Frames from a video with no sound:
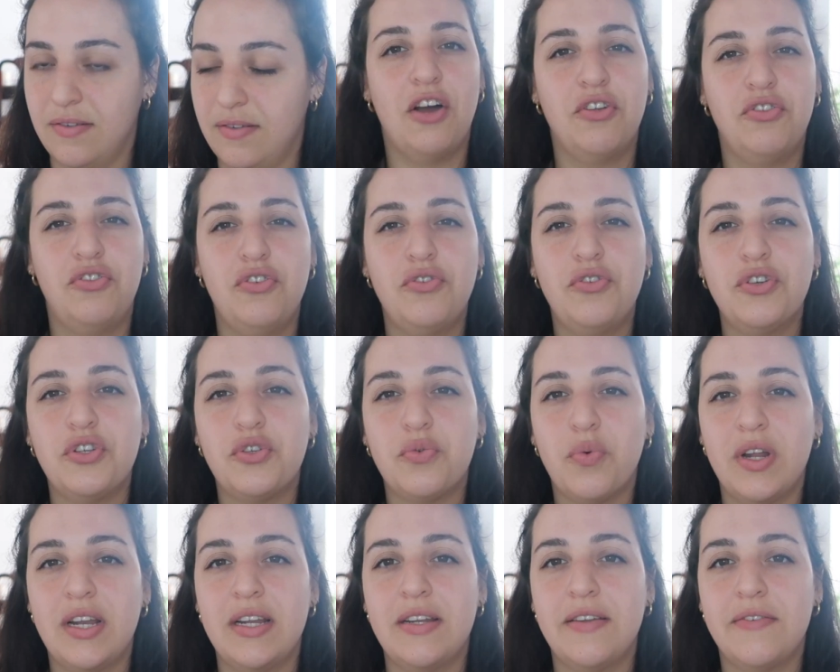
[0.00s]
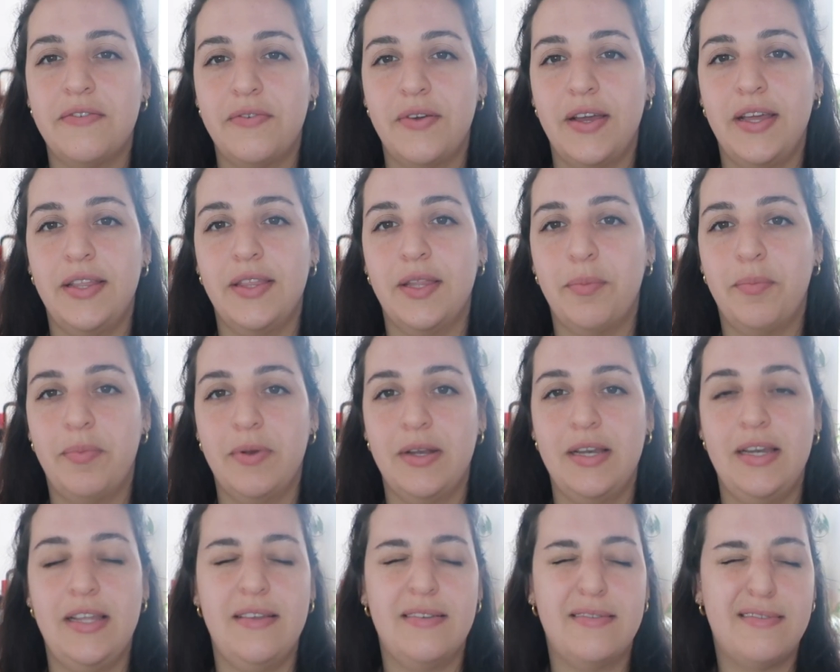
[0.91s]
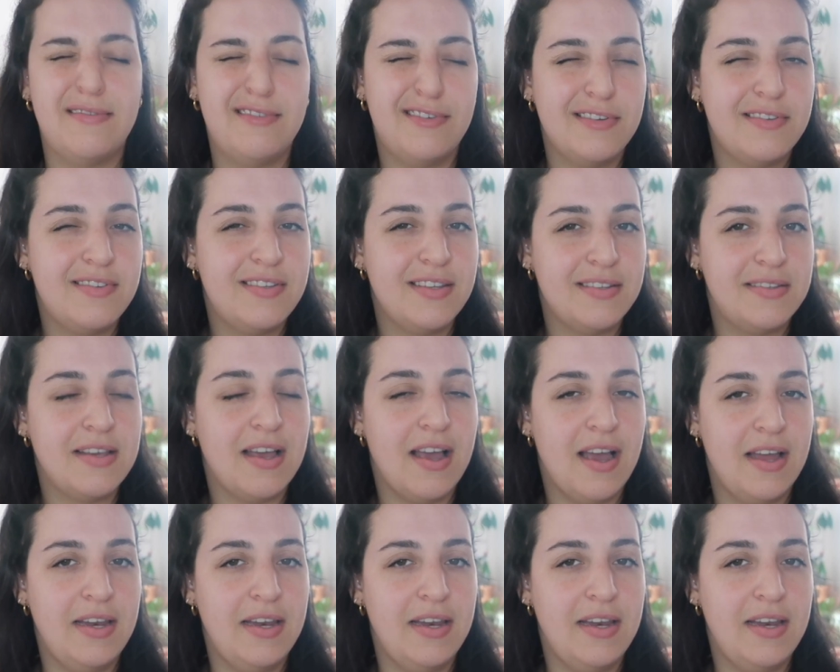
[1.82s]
Now, I do just want to defend the police just a